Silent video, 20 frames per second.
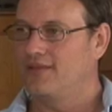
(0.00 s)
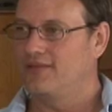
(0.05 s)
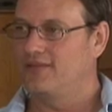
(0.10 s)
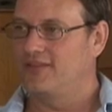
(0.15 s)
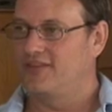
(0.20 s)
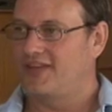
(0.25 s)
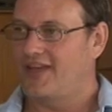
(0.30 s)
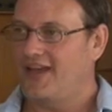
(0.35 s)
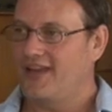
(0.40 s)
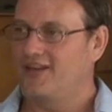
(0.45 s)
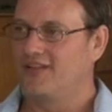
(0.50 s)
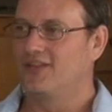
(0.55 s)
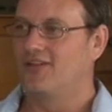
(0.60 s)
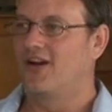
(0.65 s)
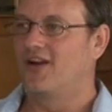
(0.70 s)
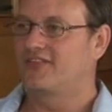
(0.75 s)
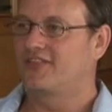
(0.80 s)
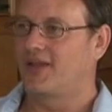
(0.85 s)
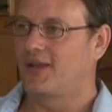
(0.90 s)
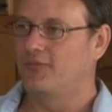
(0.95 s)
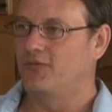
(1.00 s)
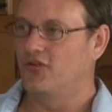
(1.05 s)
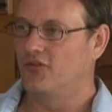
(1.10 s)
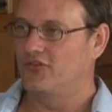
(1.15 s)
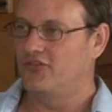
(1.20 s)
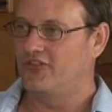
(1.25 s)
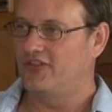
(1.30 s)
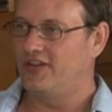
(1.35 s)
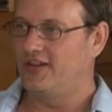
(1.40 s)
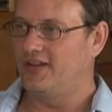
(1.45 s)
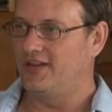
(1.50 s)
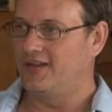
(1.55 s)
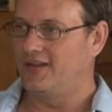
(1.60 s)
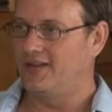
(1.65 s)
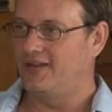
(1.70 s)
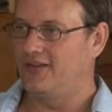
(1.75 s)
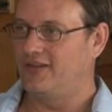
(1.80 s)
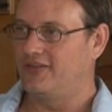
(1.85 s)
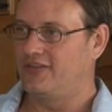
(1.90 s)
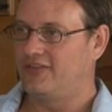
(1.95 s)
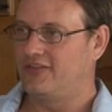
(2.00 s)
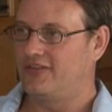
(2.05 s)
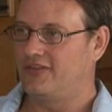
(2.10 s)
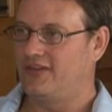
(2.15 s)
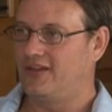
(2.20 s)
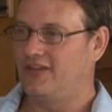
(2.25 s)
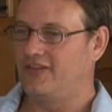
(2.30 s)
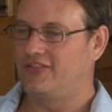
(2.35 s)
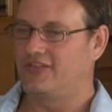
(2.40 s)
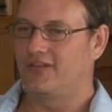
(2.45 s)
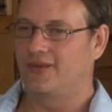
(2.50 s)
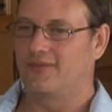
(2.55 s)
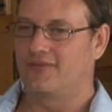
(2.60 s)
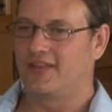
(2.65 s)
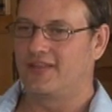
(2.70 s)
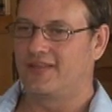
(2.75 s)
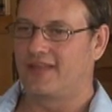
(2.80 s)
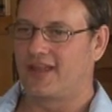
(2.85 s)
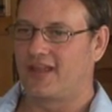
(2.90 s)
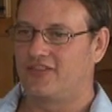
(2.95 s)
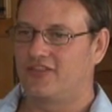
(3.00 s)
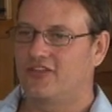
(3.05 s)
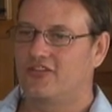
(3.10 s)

The title, Long Time No See, is something that,